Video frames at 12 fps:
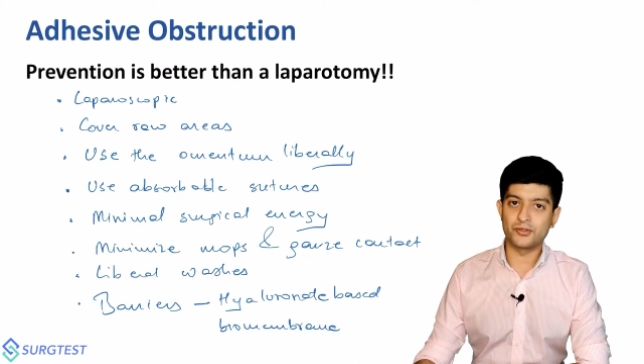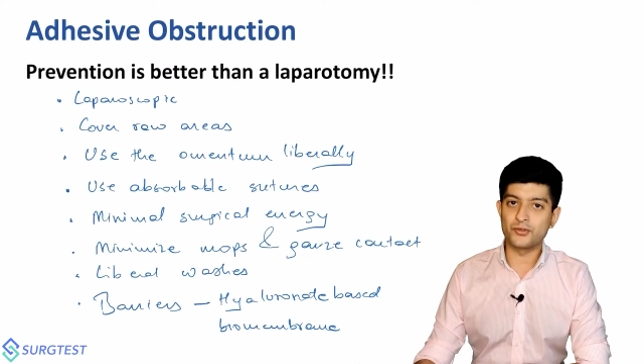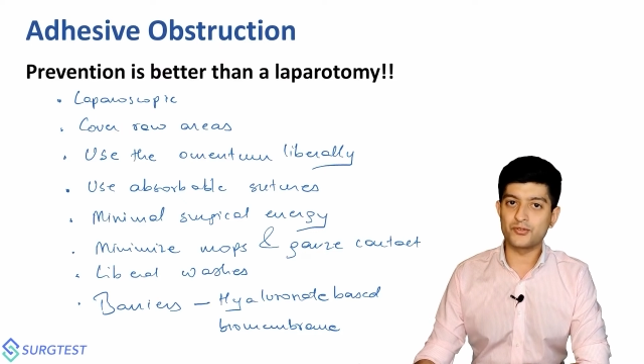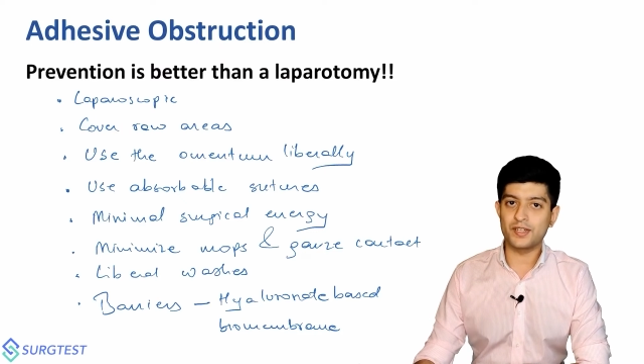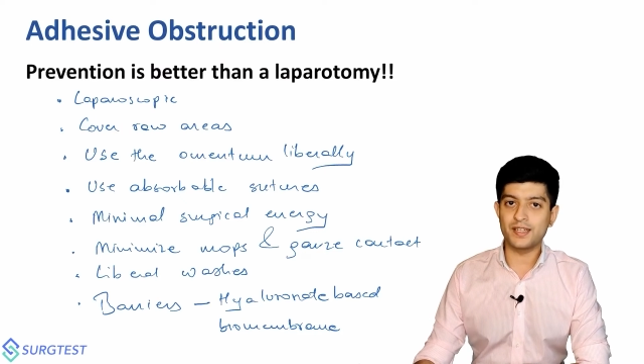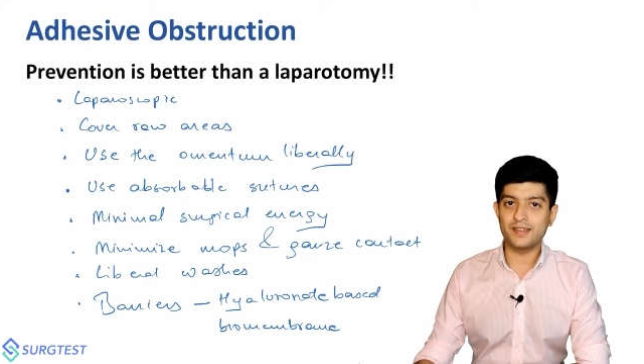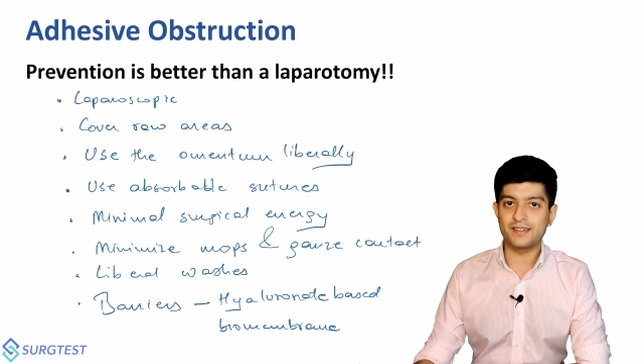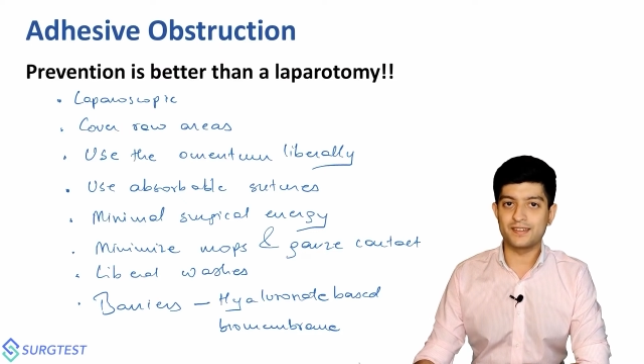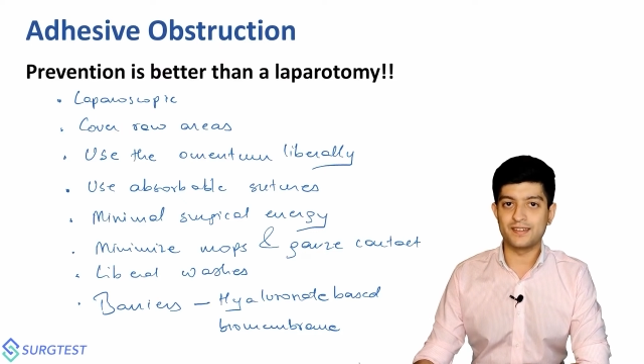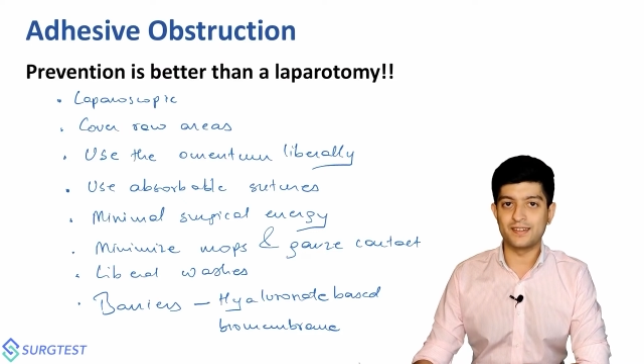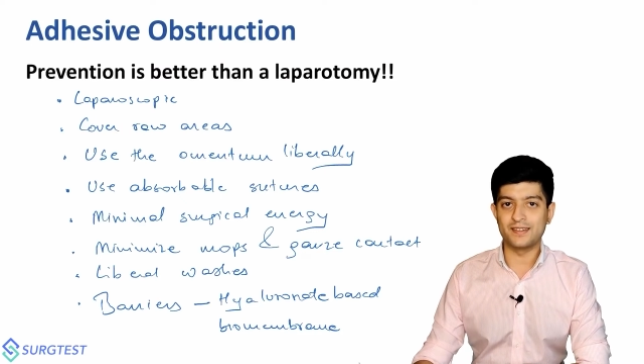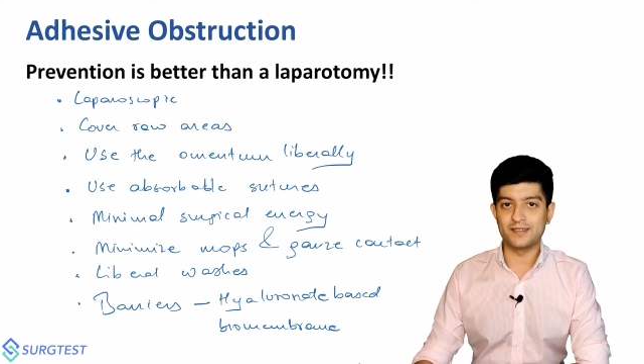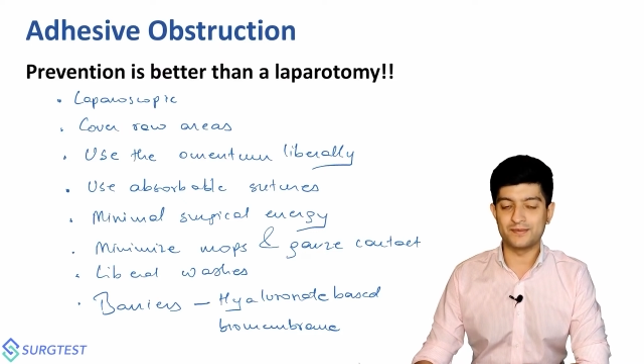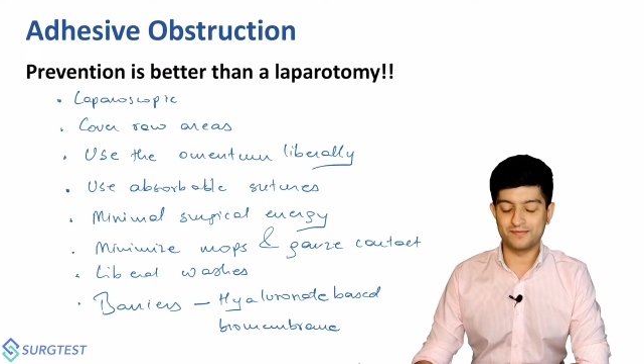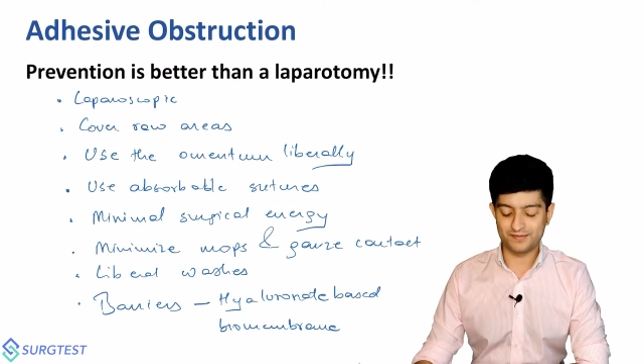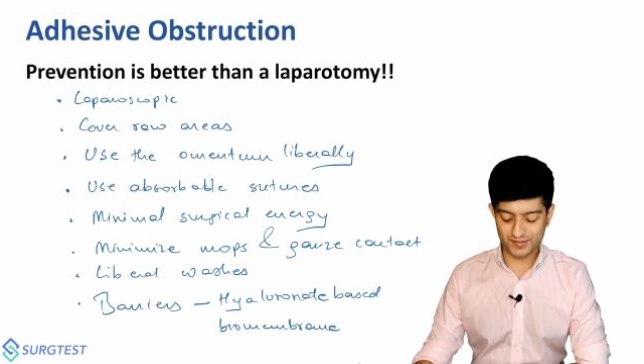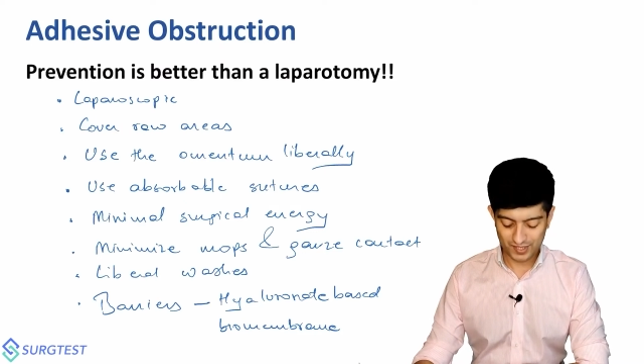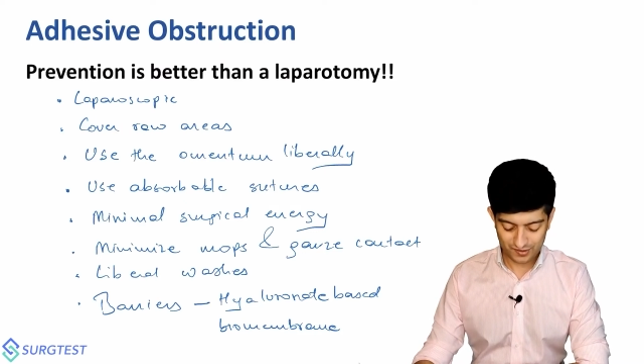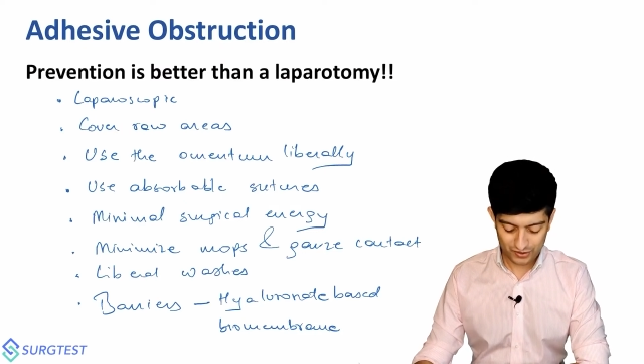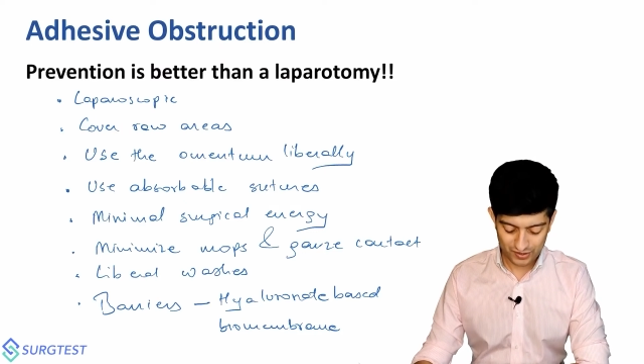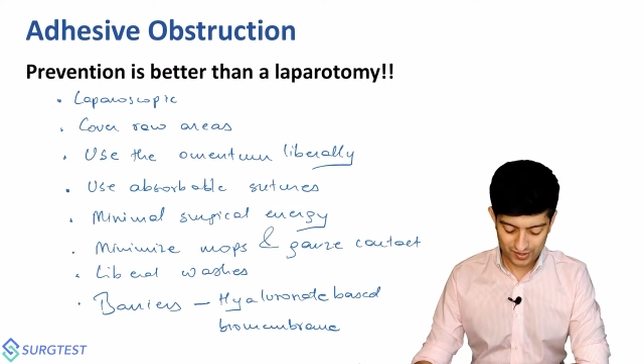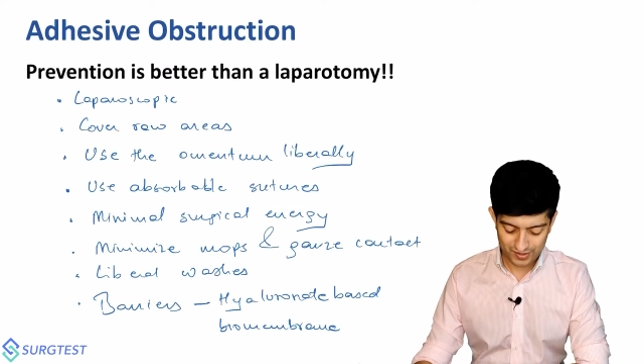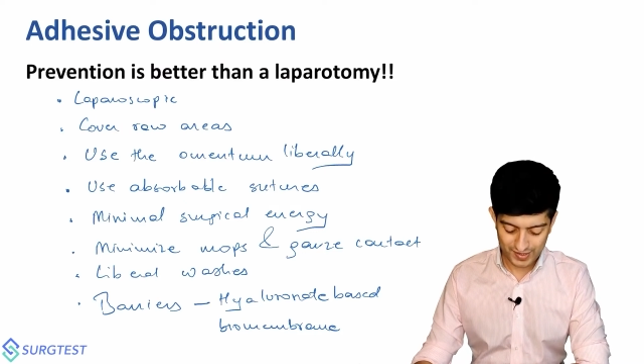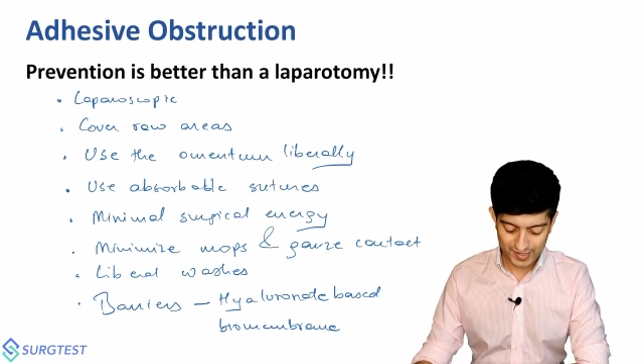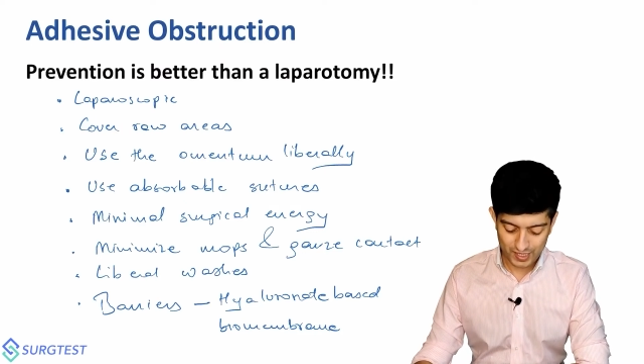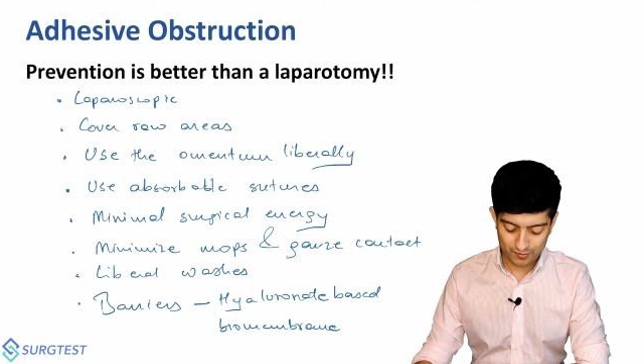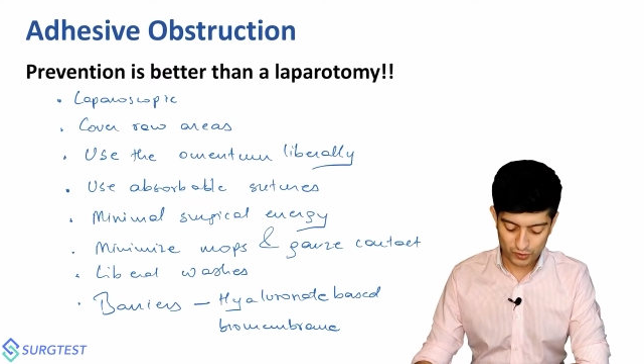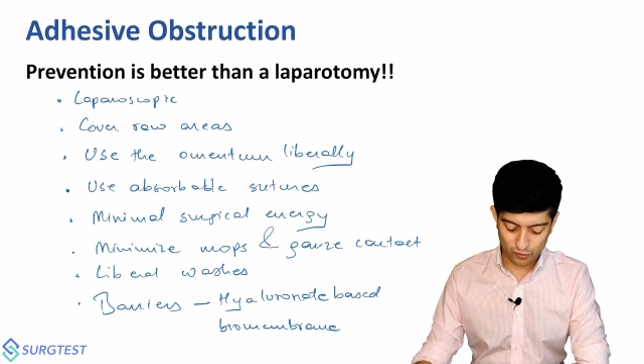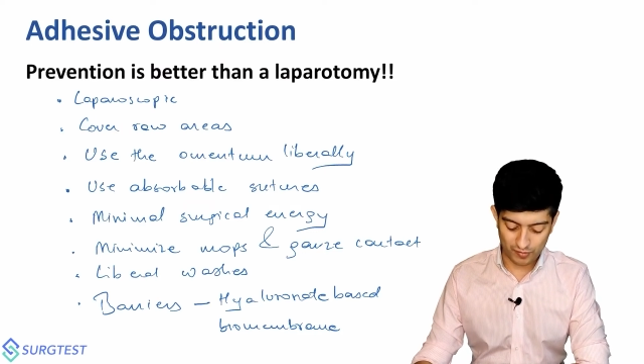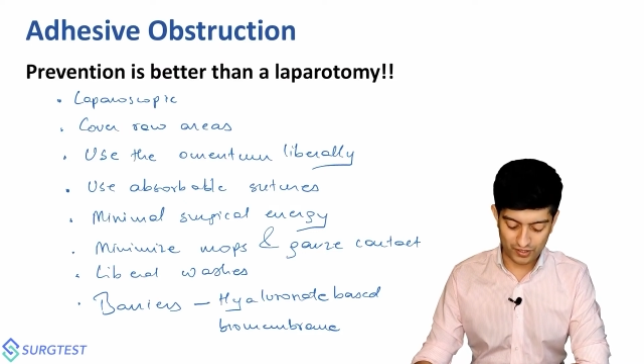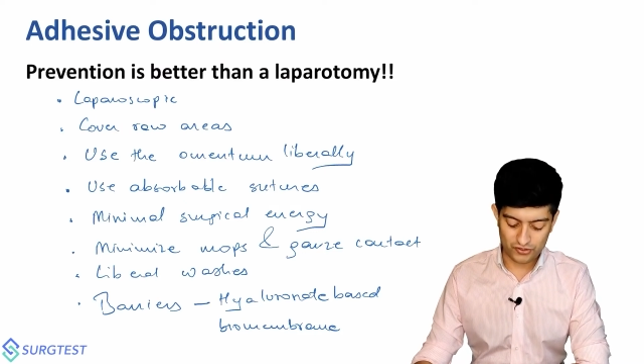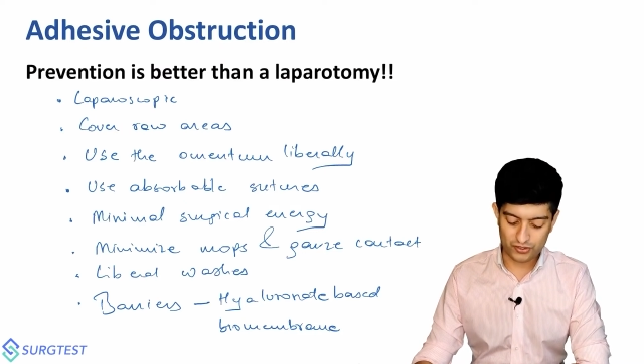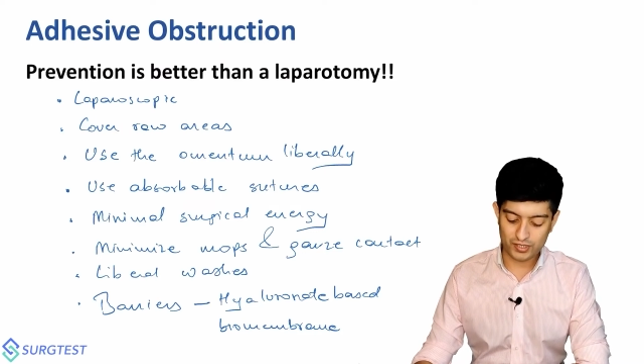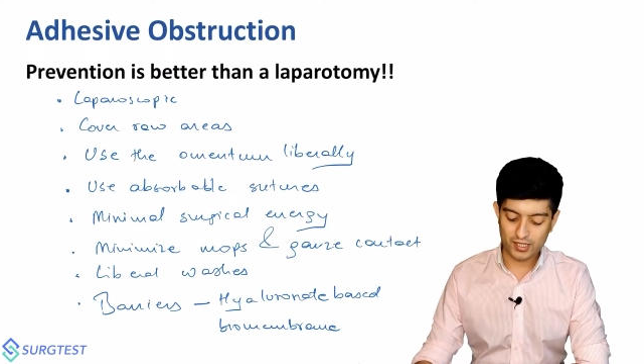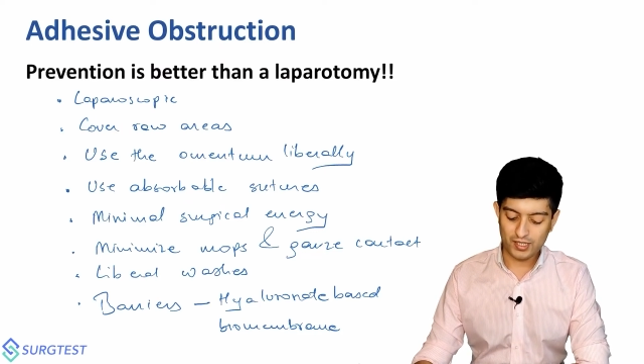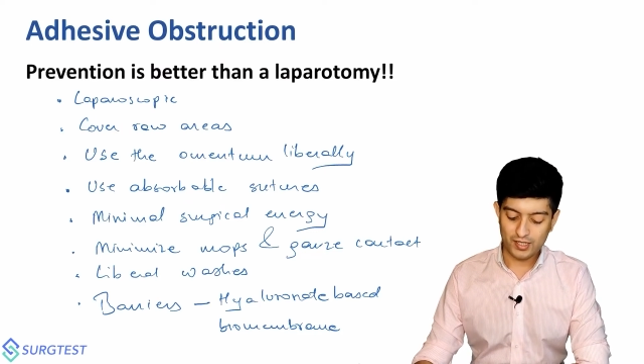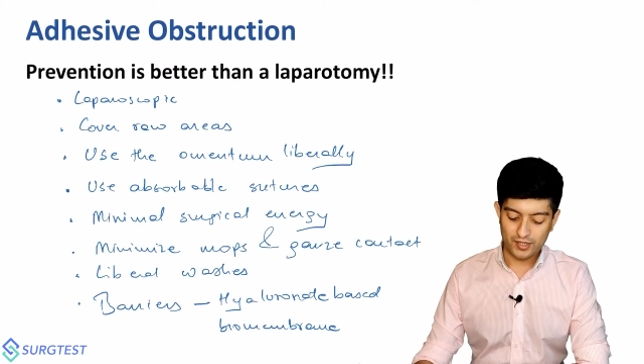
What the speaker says: usually does not really help too much.